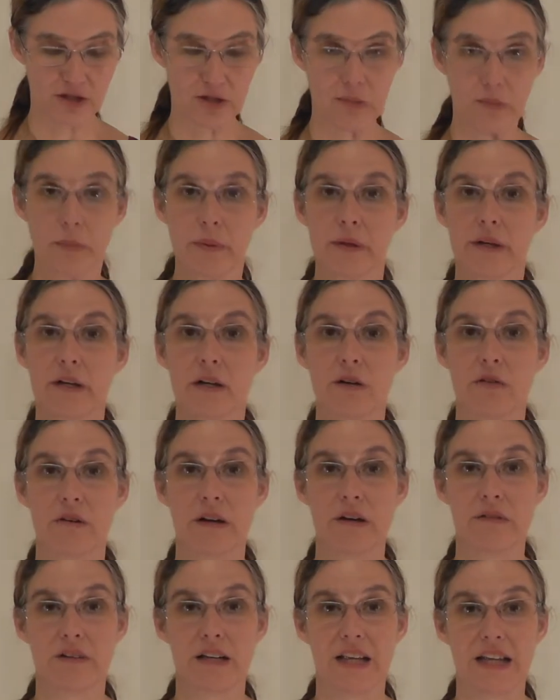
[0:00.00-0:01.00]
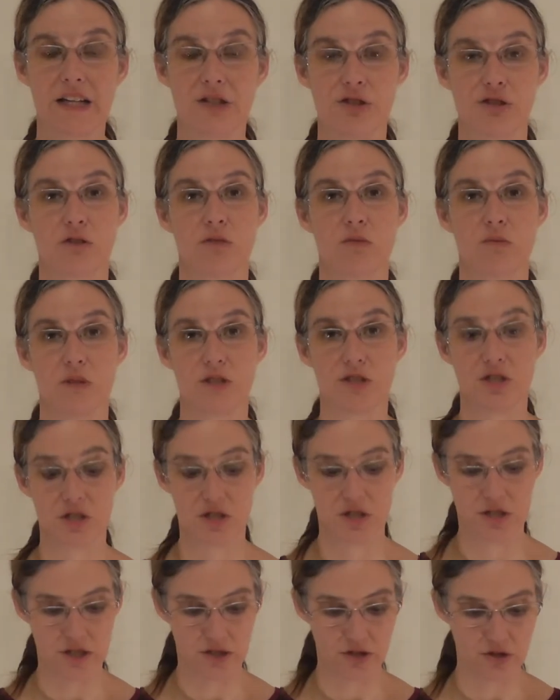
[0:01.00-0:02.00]
superior revelation, which
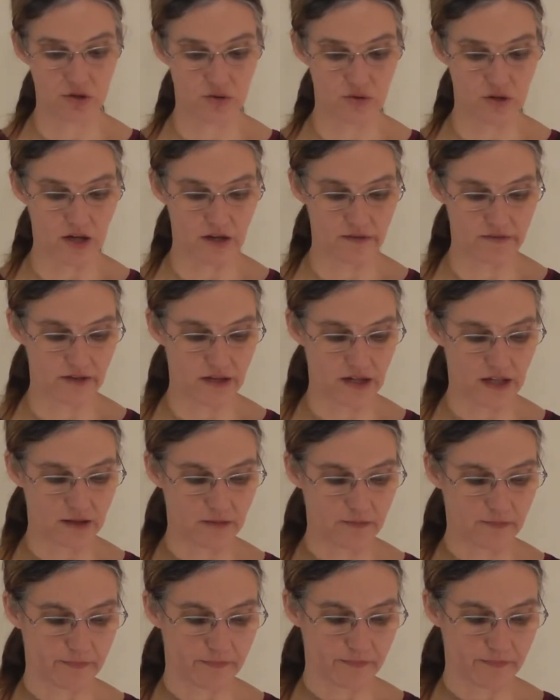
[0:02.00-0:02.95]
is the new covenant.